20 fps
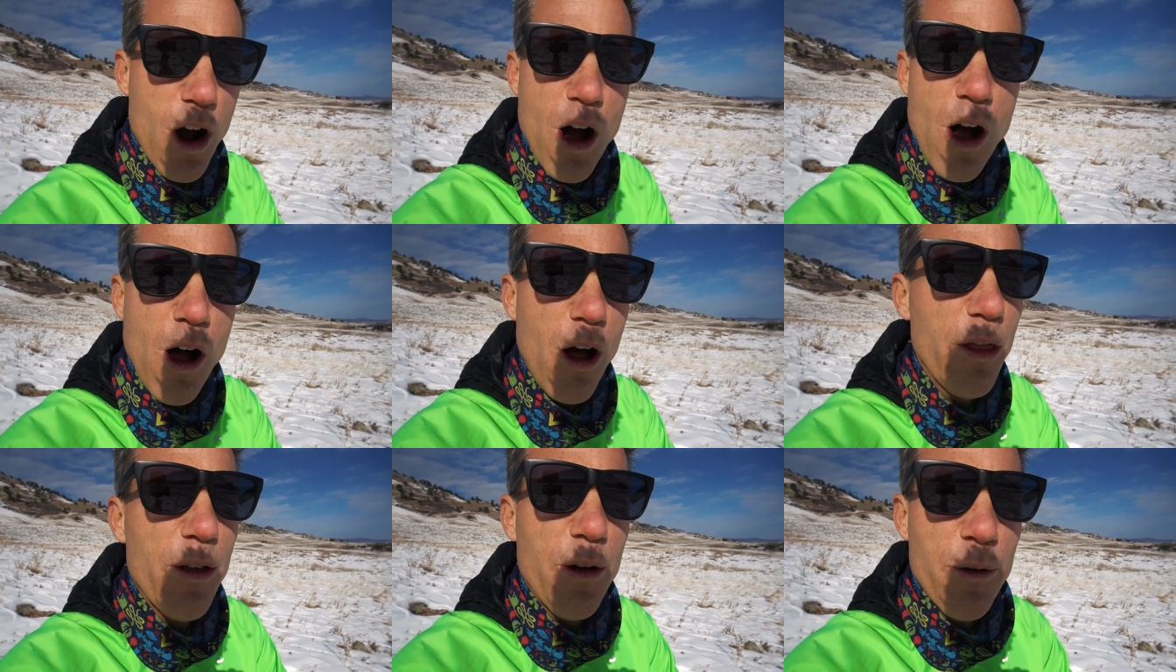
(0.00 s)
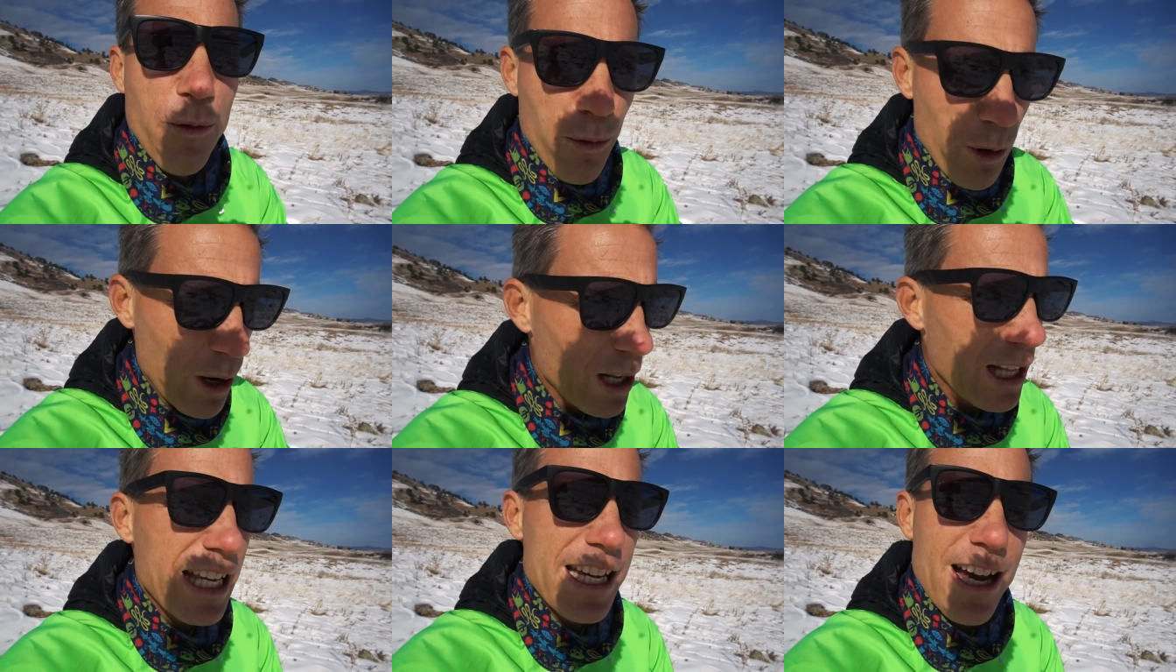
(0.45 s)
all the
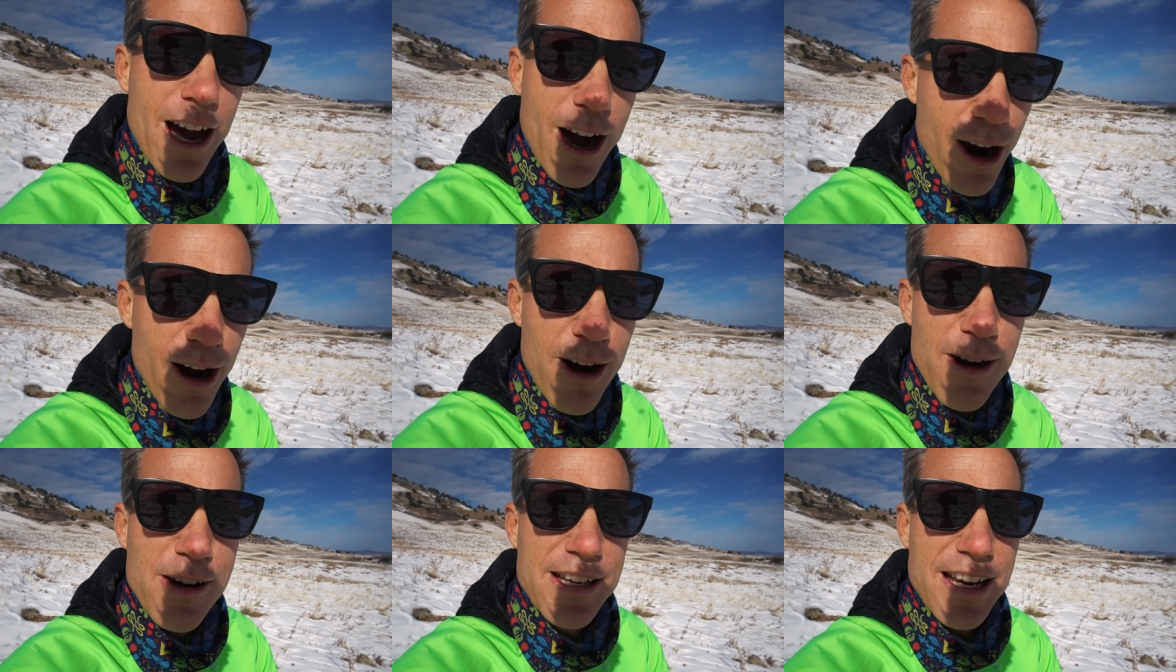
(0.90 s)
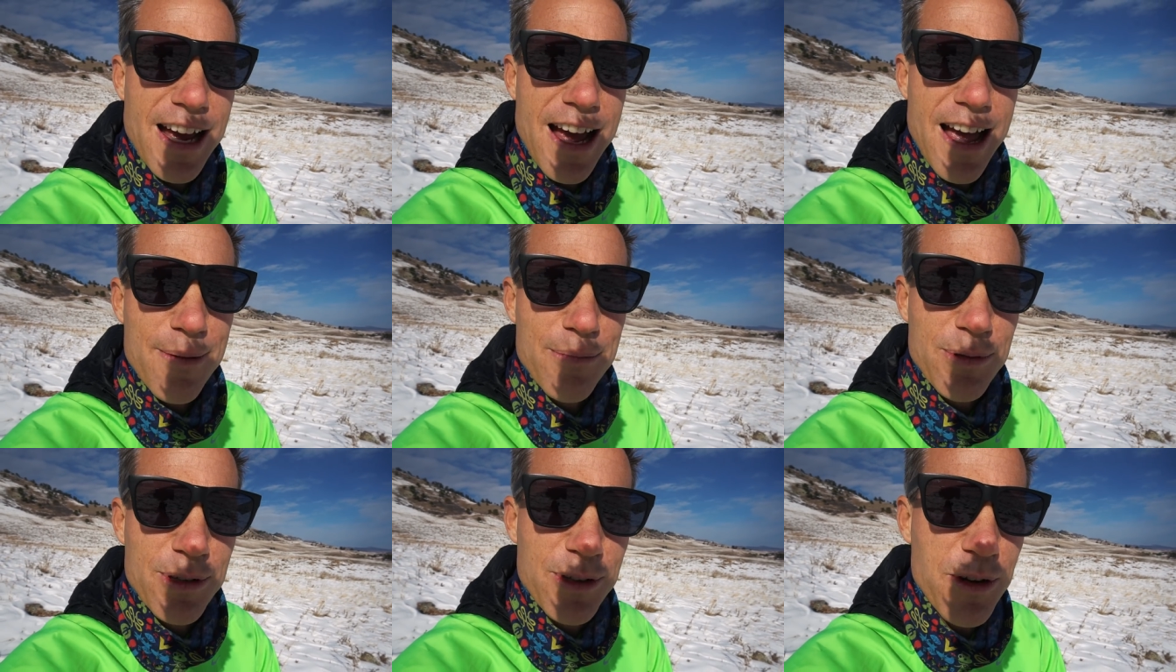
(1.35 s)
really hard
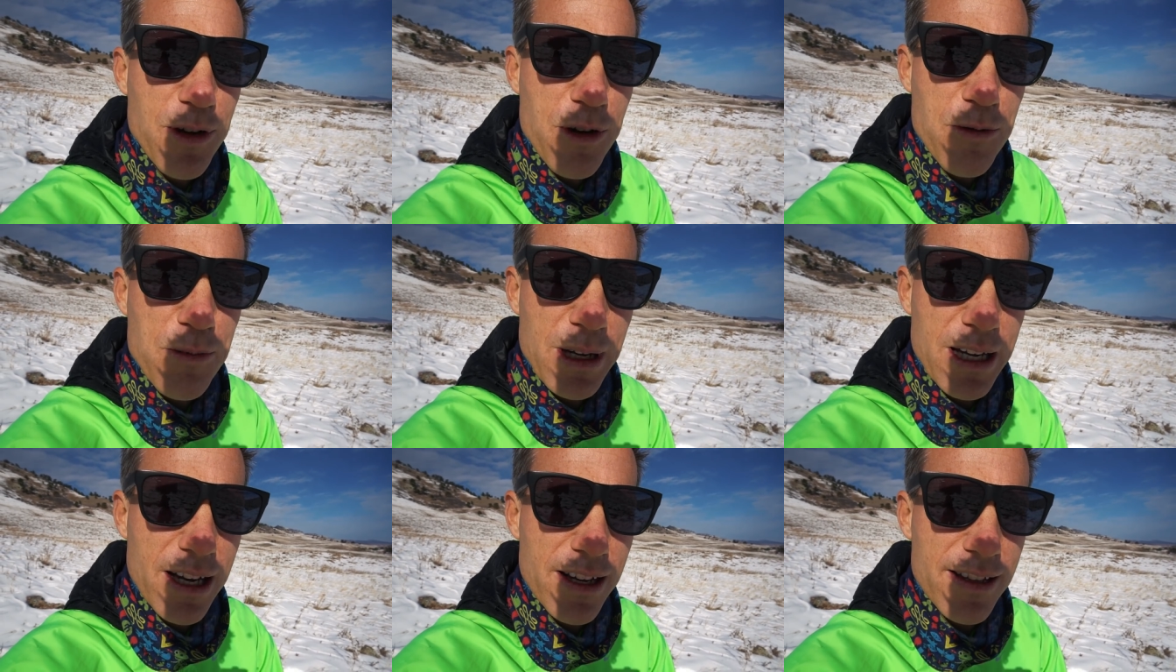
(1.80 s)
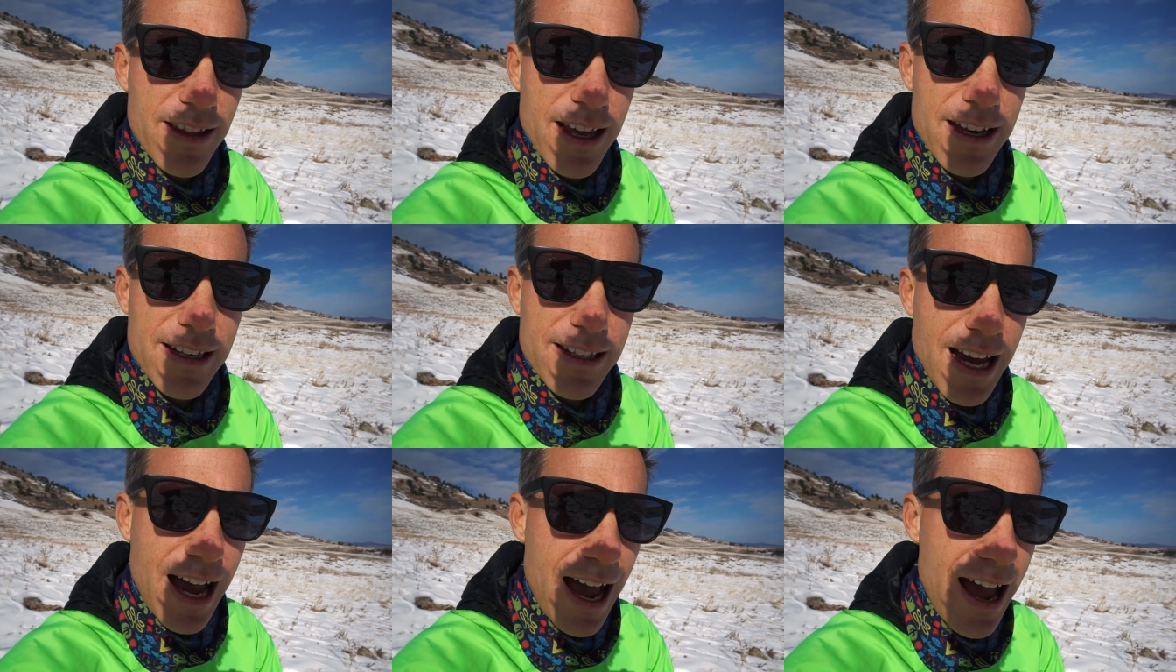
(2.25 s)
times too because
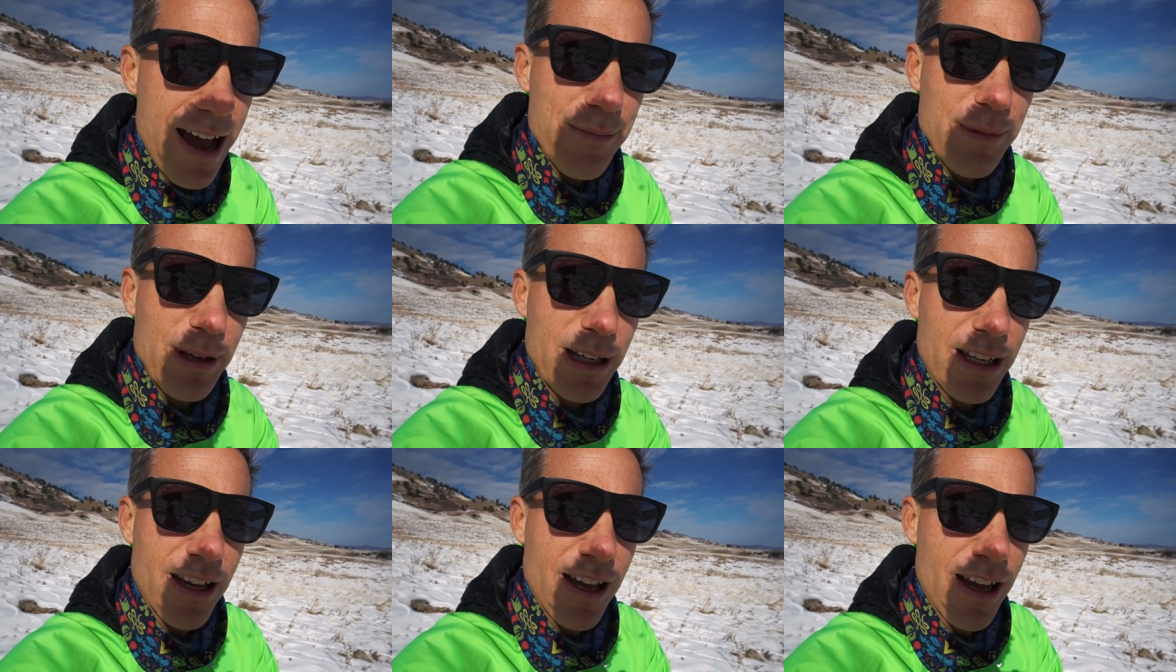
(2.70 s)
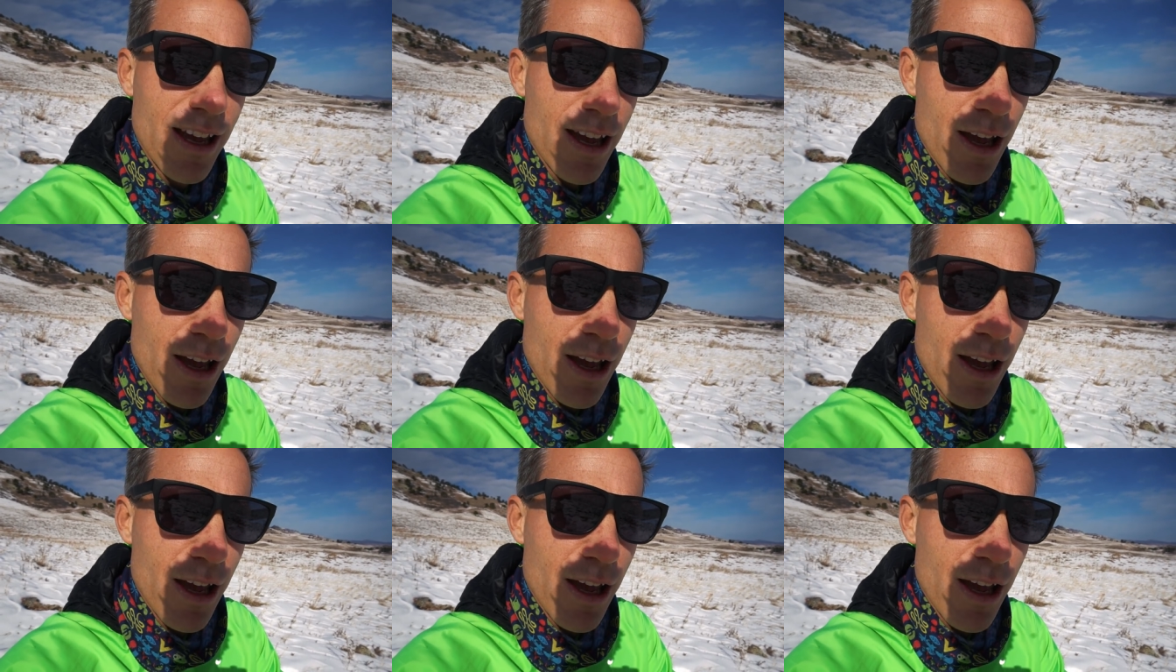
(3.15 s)
they taught me